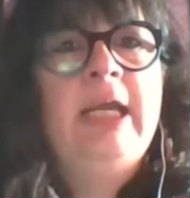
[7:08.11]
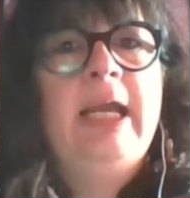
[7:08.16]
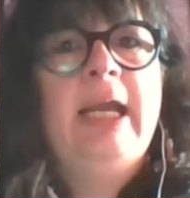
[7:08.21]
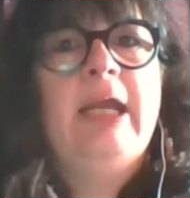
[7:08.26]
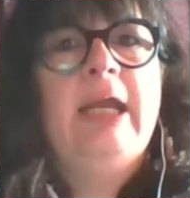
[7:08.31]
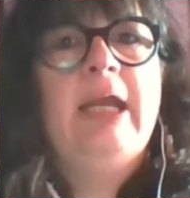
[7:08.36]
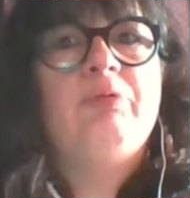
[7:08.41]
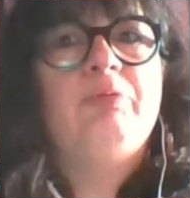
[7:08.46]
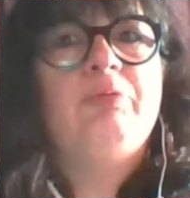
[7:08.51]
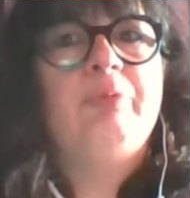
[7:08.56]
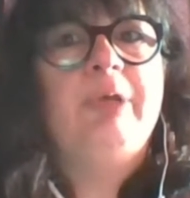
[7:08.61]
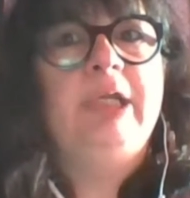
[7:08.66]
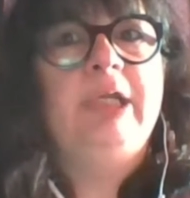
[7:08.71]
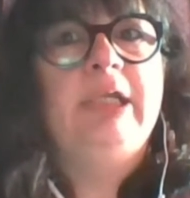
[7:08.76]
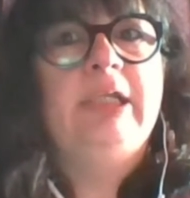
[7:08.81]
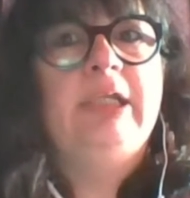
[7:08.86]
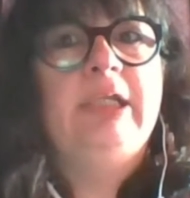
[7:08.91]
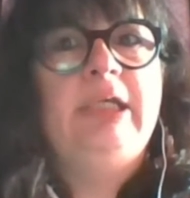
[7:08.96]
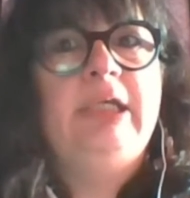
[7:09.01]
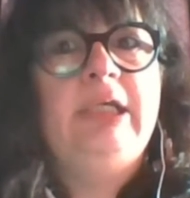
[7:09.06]
and
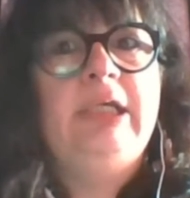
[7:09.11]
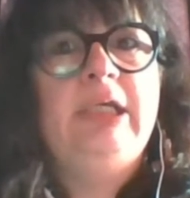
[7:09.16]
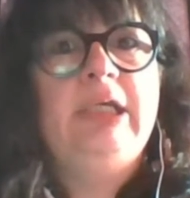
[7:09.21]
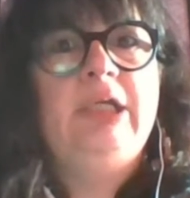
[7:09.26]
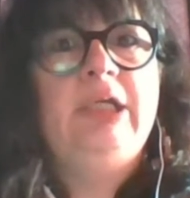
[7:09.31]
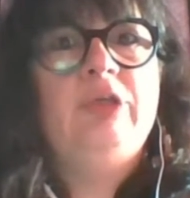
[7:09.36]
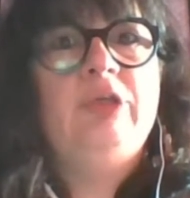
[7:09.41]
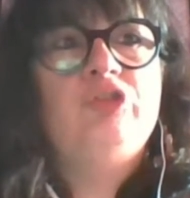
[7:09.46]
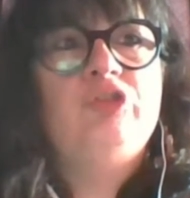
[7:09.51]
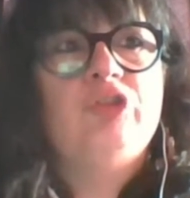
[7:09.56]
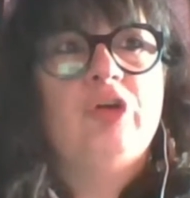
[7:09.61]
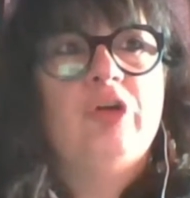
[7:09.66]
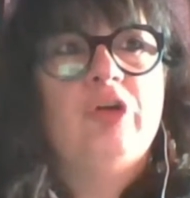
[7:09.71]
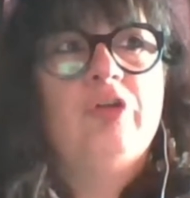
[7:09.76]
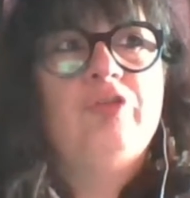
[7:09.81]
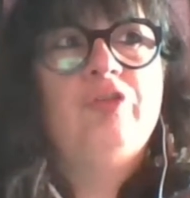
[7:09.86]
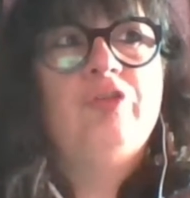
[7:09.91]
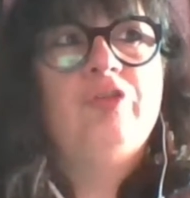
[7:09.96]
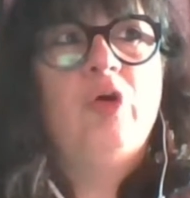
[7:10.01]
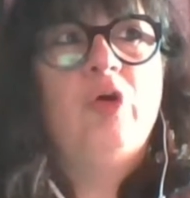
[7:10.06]
really
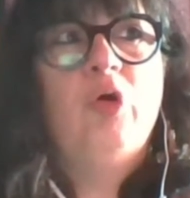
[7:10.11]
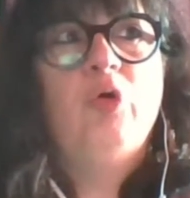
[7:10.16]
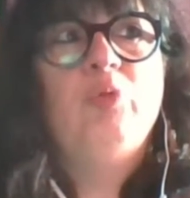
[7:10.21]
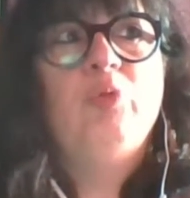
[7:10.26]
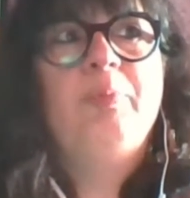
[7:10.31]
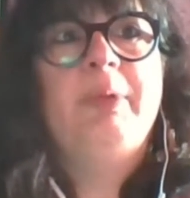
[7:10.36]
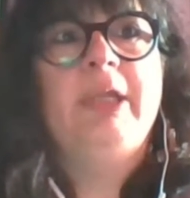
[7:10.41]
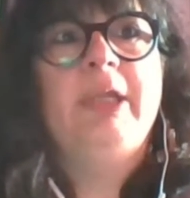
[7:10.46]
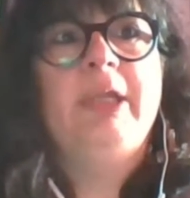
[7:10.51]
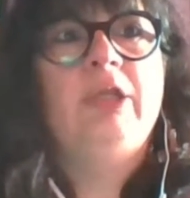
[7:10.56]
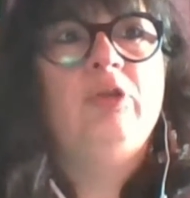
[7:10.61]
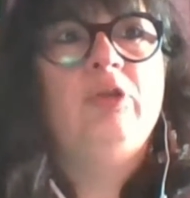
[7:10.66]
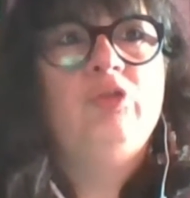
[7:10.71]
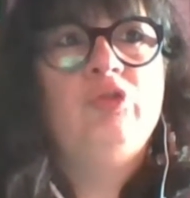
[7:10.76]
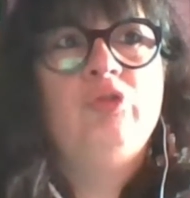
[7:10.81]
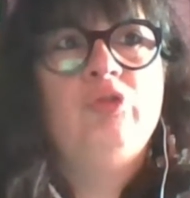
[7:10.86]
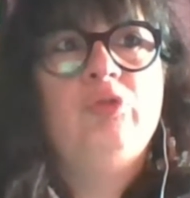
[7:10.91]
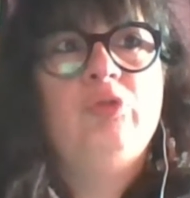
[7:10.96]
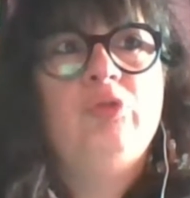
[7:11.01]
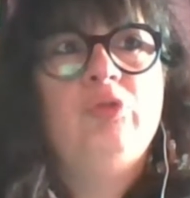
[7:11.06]
just open
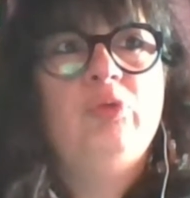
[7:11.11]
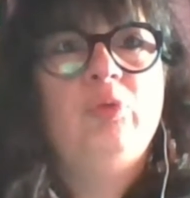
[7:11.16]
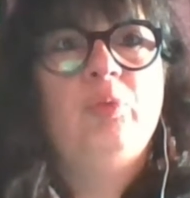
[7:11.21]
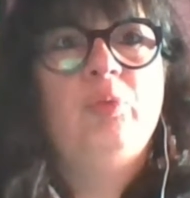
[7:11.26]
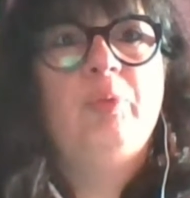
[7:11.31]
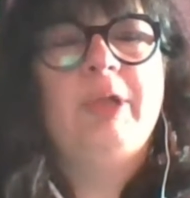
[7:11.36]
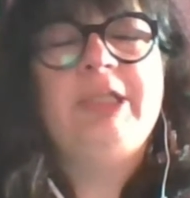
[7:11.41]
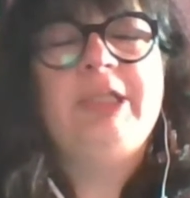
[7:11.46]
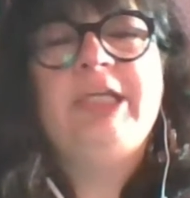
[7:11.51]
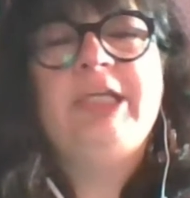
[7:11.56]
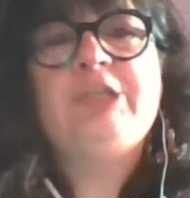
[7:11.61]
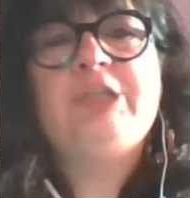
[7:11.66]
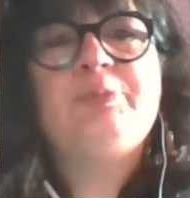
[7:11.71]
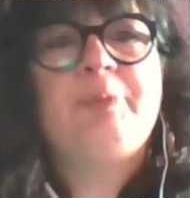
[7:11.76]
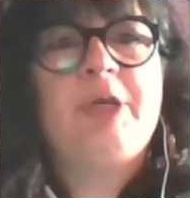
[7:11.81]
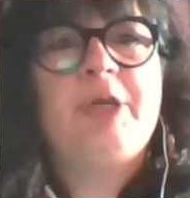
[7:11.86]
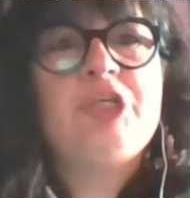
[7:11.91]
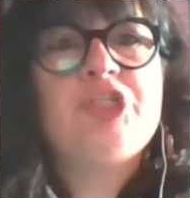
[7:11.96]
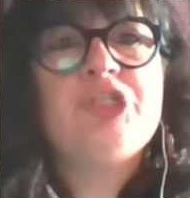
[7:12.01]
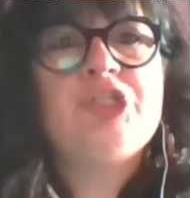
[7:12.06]
to what the
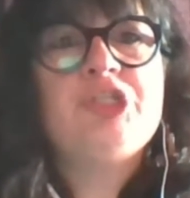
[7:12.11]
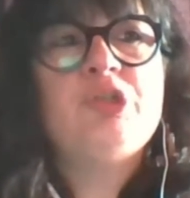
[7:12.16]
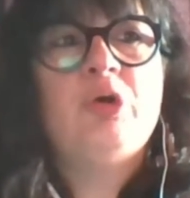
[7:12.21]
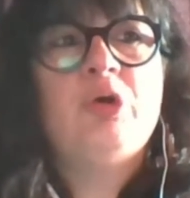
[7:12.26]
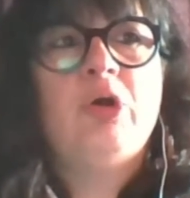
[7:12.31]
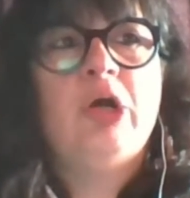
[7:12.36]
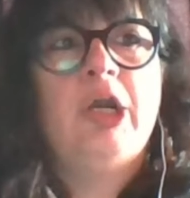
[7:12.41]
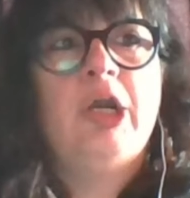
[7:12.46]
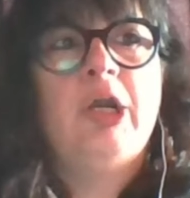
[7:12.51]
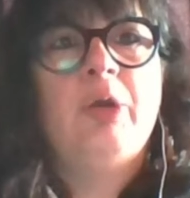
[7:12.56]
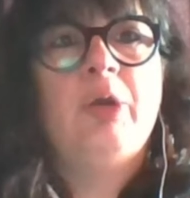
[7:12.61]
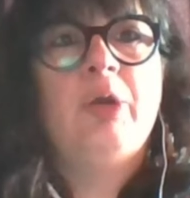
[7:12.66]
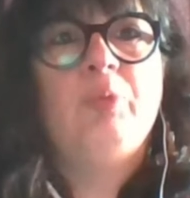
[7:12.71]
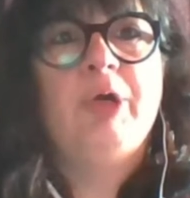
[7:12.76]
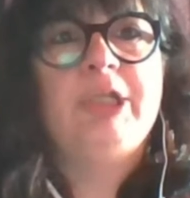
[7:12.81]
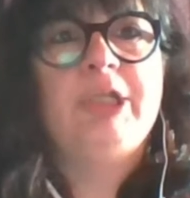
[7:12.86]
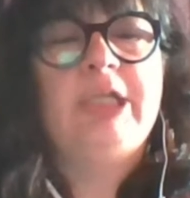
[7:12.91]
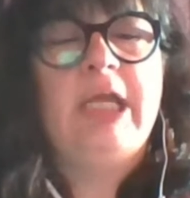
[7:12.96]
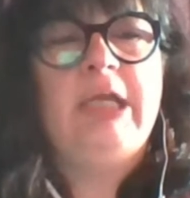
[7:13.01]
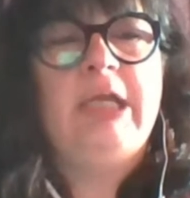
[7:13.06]
expressions are,
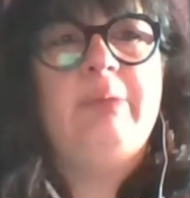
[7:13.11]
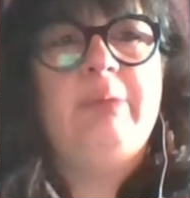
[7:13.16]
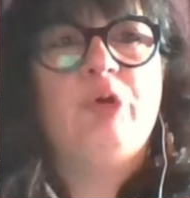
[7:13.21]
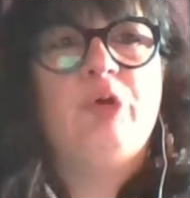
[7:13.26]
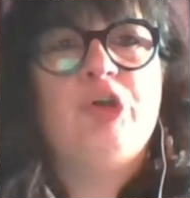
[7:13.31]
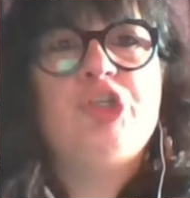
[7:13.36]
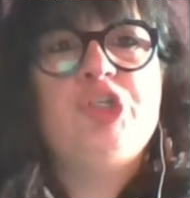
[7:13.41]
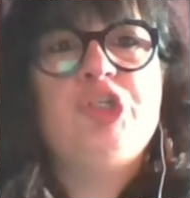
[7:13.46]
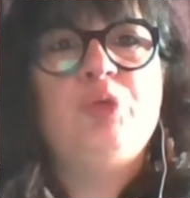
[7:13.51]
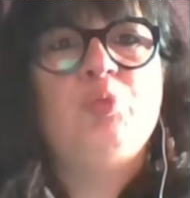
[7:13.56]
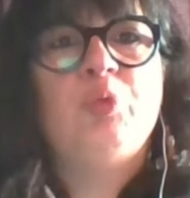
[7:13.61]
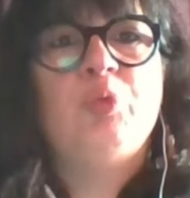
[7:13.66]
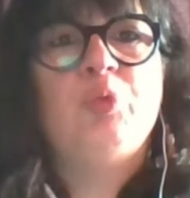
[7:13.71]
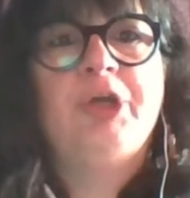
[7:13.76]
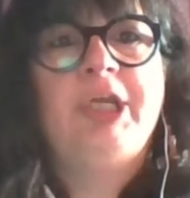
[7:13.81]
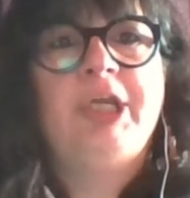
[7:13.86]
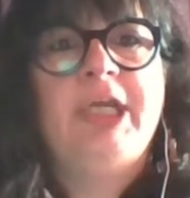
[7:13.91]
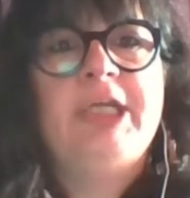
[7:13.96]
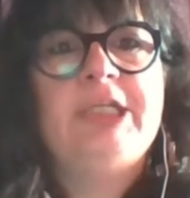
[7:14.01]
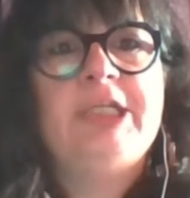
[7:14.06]
what the emerging
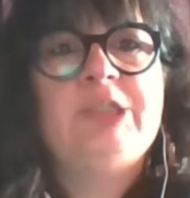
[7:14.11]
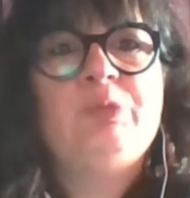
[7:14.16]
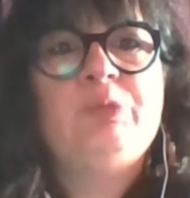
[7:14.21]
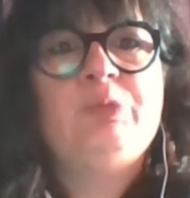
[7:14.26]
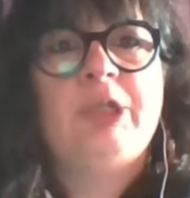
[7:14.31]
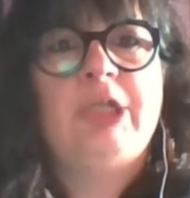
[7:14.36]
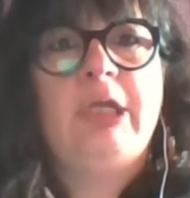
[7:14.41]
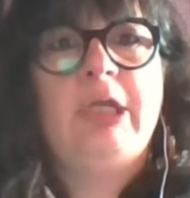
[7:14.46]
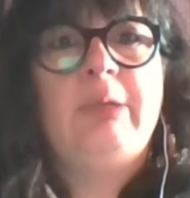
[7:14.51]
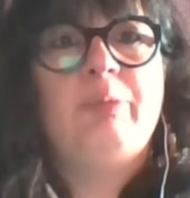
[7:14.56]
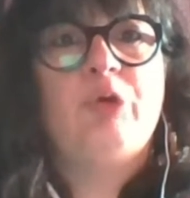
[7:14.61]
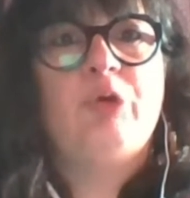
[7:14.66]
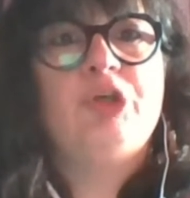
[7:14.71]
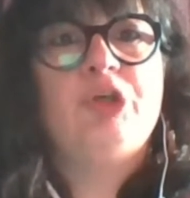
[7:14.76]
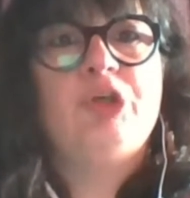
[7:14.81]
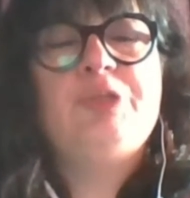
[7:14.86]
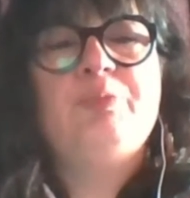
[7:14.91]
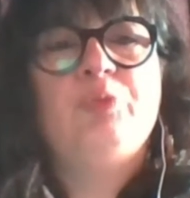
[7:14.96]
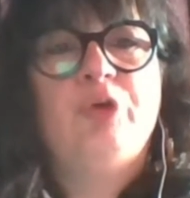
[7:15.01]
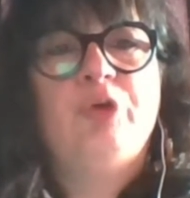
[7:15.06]
work is, what the
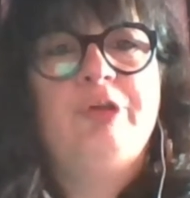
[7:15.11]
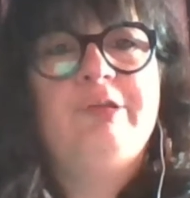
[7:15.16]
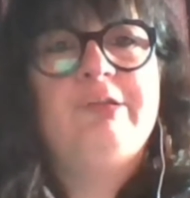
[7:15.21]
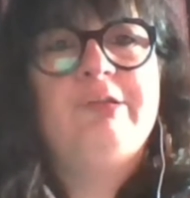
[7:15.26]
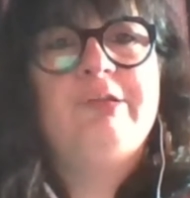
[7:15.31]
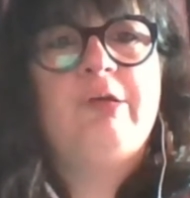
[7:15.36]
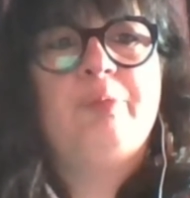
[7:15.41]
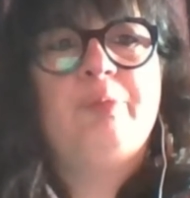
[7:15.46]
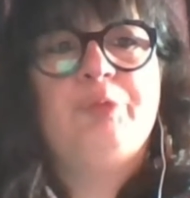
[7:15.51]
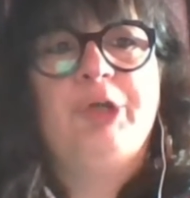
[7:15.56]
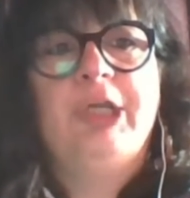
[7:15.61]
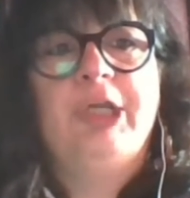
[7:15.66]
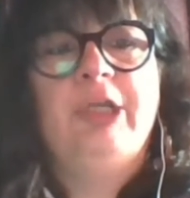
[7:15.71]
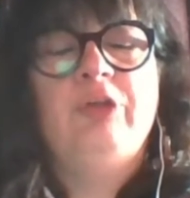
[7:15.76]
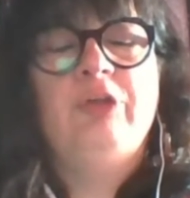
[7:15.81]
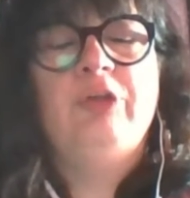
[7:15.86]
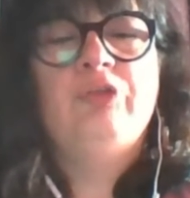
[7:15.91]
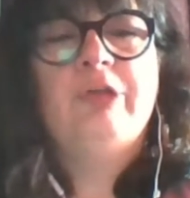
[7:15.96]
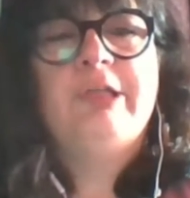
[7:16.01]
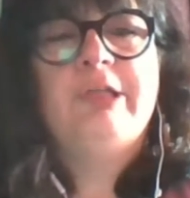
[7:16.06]
emerging voices are
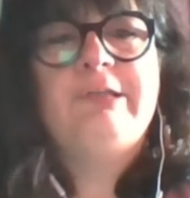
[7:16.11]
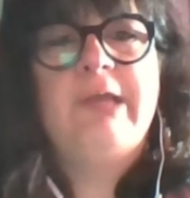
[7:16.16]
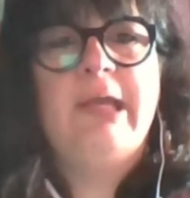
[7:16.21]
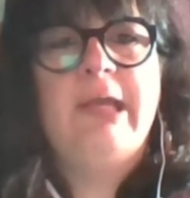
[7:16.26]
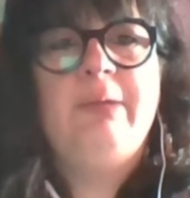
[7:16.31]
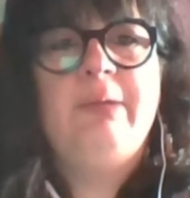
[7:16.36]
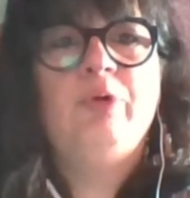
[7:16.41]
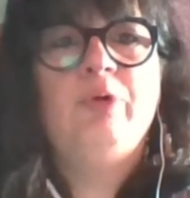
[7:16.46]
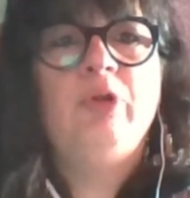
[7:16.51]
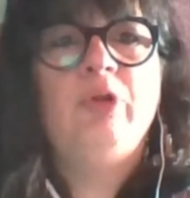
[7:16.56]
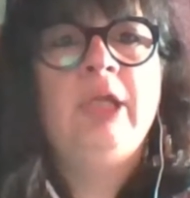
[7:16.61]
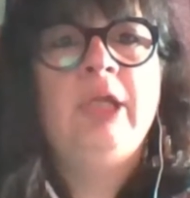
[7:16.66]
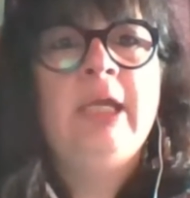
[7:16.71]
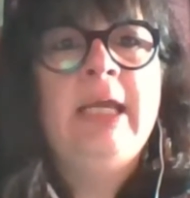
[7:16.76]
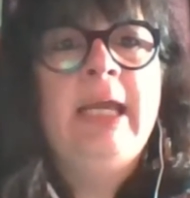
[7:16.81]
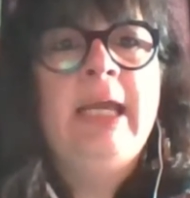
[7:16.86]
bringing to the table,